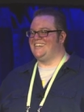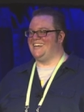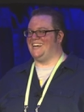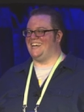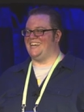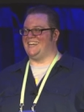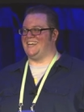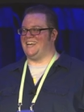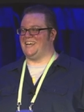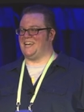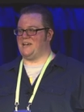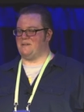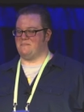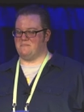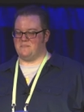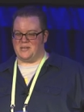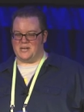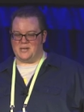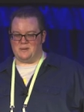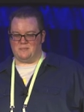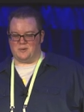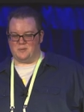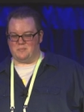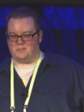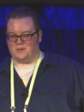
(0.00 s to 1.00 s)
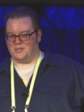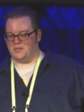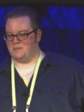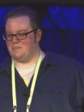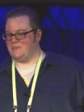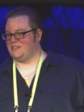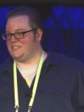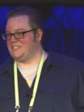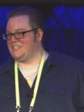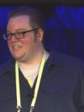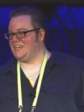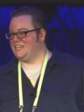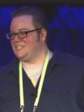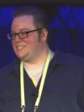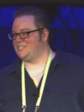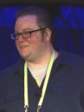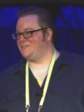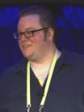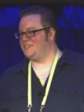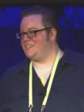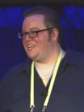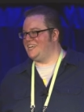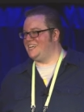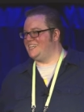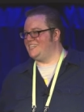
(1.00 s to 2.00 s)
I, I, haven't been able to pull apart the guts of
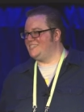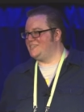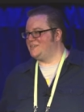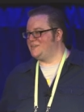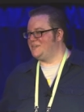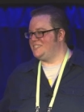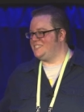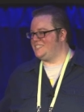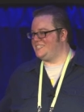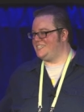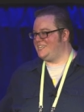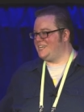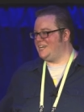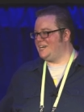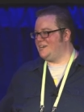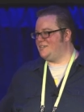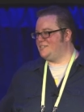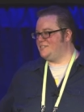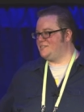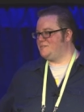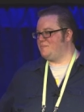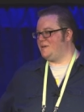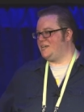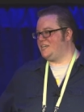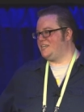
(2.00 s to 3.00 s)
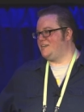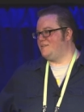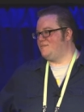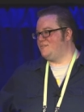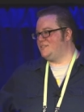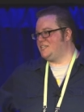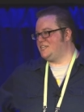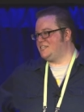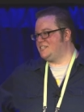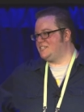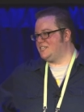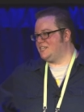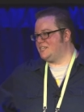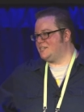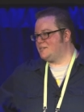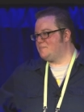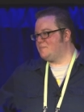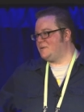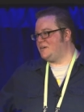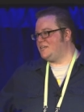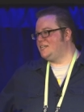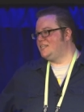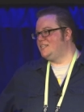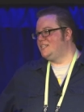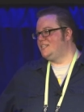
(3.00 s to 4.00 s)
it yet and quite see how it's making everything tick.
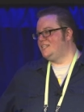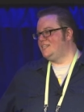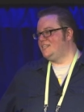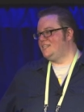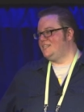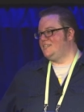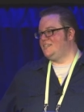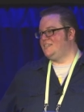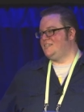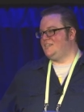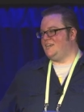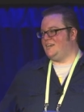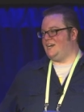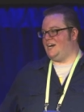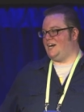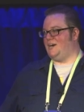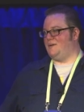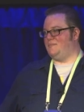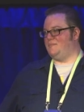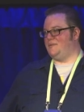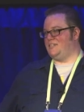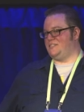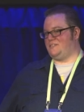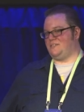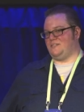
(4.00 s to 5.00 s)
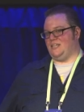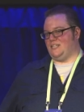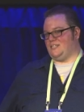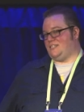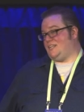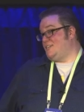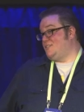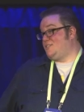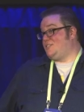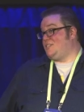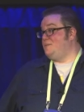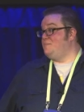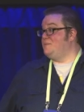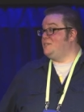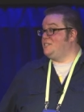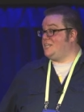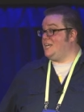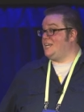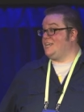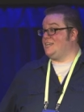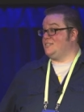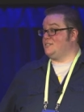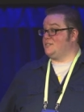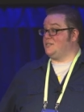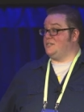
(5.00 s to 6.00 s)
But um, it, it, does seem to
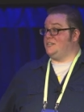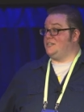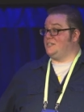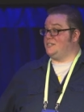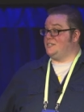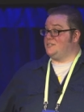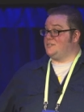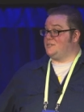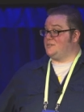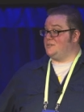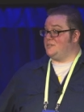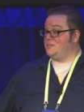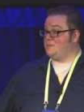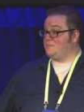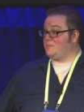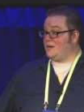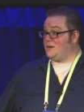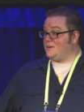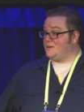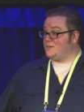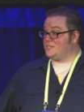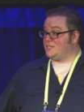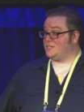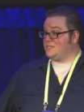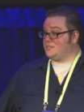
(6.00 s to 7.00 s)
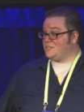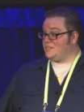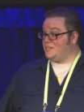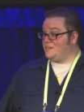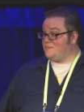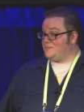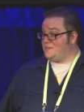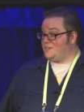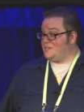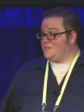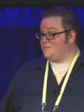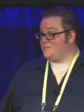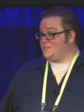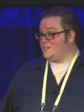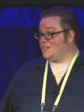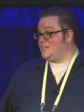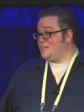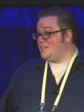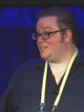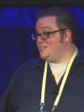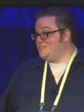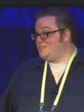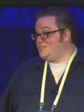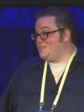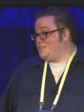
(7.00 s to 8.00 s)
take as long as doing PowerShell stuff when I've
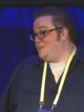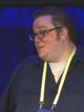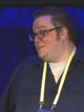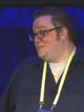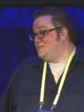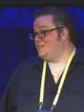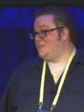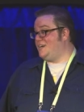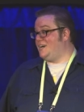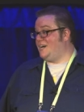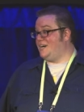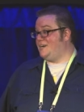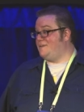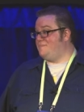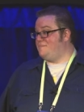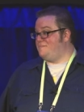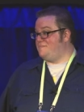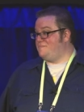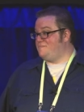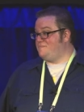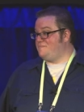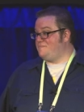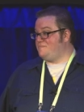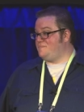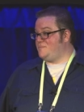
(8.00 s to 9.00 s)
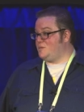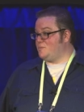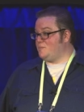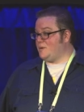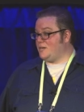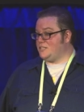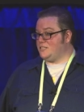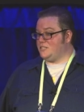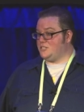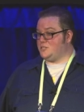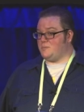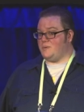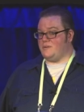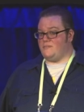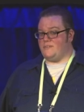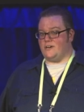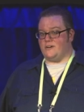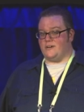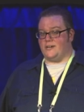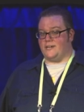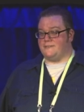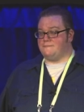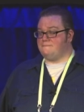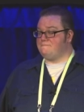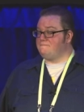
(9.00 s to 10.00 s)
tried it. So um, your mileage may vary.